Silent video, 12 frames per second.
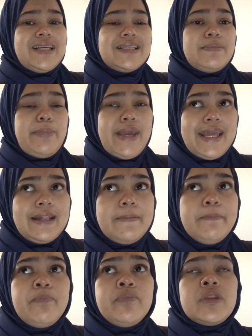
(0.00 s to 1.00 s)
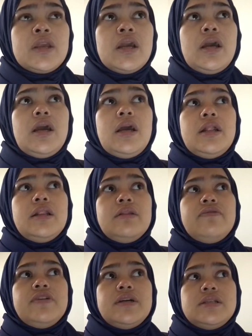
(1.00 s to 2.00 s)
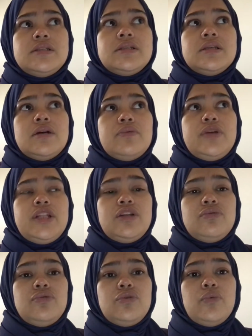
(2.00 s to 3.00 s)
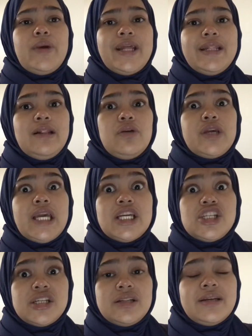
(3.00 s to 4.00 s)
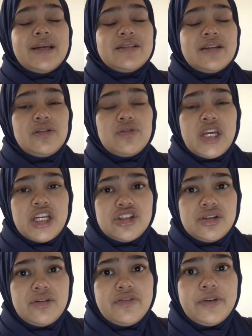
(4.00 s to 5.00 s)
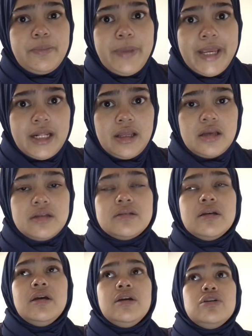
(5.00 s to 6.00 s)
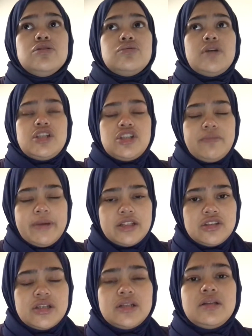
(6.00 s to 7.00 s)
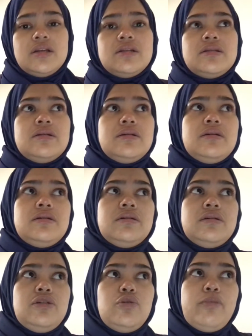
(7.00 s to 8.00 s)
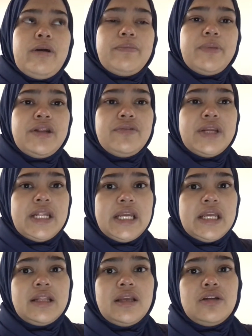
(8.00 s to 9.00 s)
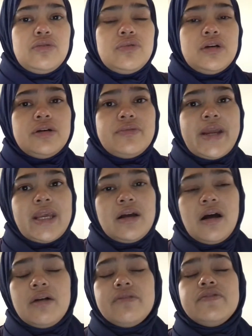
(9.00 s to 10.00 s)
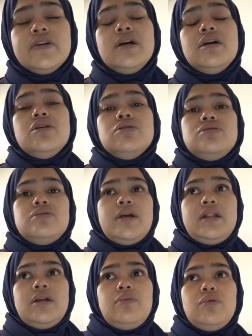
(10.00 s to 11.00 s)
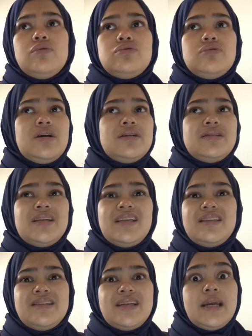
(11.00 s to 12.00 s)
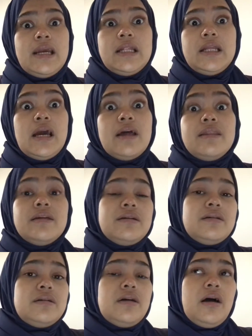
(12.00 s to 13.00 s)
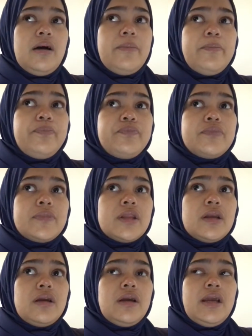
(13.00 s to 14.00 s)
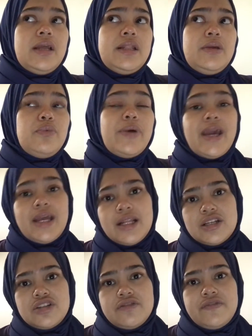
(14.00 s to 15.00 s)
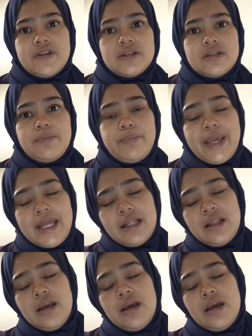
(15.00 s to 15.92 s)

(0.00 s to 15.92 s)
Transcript: is pain, and first we need to know where the exact location of her pain is. So as she mentioned, it's her low back pain radiating to her right calf. So and then we also ask, is there any other anywhere that she feels the pain?